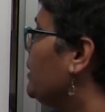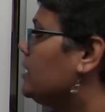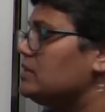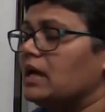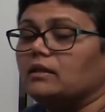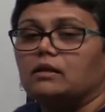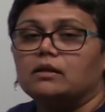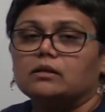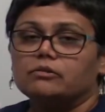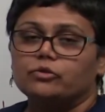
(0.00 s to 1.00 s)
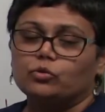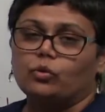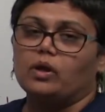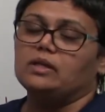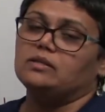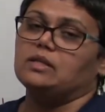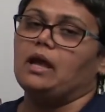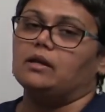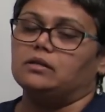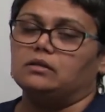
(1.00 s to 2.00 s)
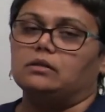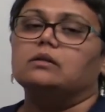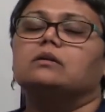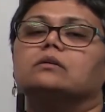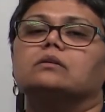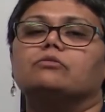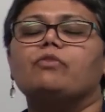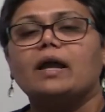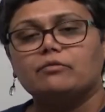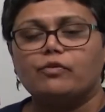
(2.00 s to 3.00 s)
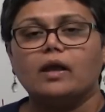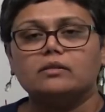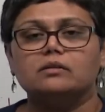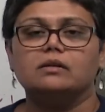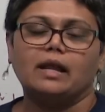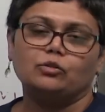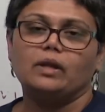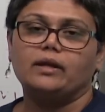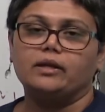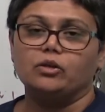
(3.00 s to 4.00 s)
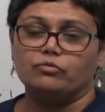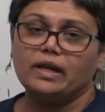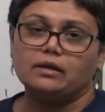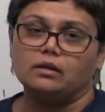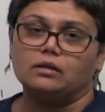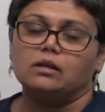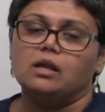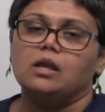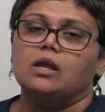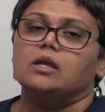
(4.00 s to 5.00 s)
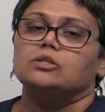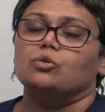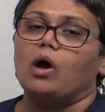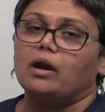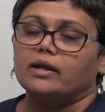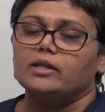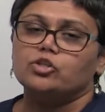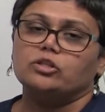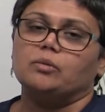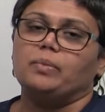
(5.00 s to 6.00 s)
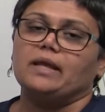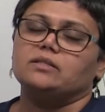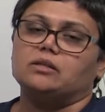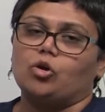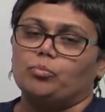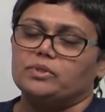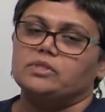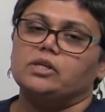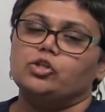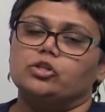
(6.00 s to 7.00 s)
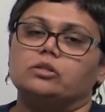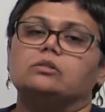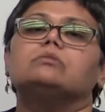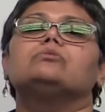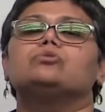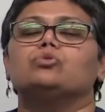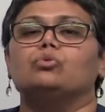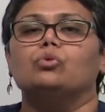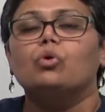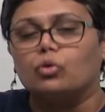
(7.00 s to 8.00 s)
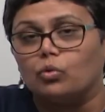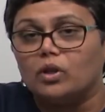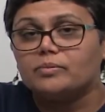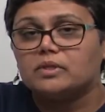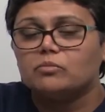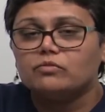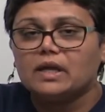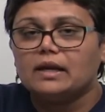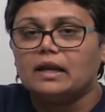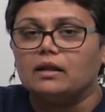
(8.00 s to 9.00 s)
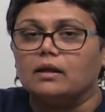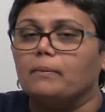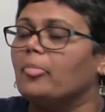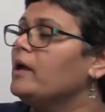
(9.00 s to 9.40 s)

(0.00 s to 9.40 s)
because analytical view is at a finer granularity of data. So ArcEngine applies the compensation to roll up some of that data